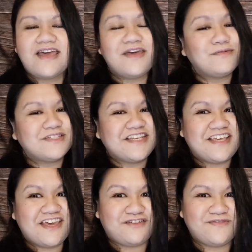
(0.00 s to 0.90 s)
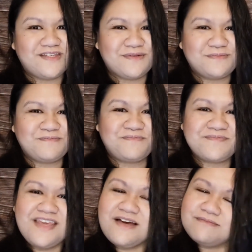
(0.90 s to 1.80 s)
It was a gift.
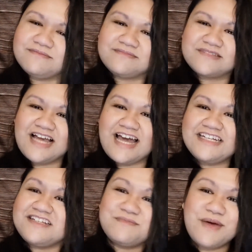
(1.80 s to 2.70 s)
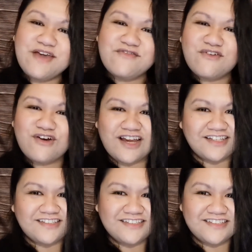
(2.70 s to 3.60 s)
Yep, I didn't pay for it.
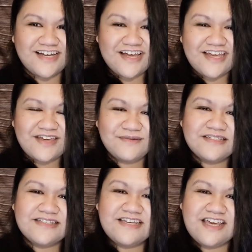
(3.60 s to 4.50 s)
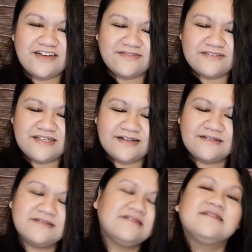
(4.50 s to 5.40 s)
It was a gift.
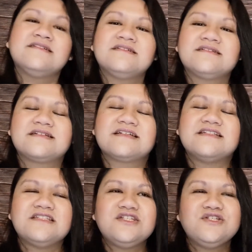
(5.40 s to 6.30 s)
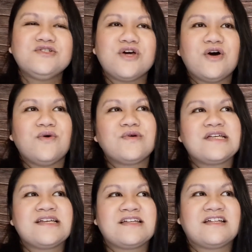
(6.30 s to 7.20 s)
Do you know
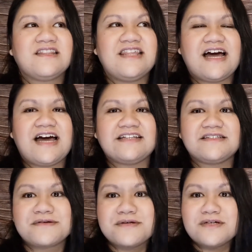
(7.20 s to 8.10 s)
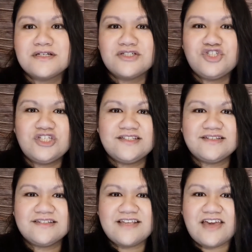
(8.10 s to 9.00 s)
that
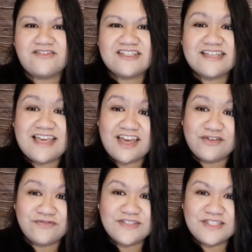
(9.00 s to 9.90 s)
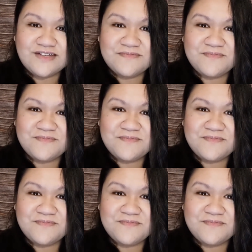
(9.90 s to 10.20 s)
Jesus gave us a gift?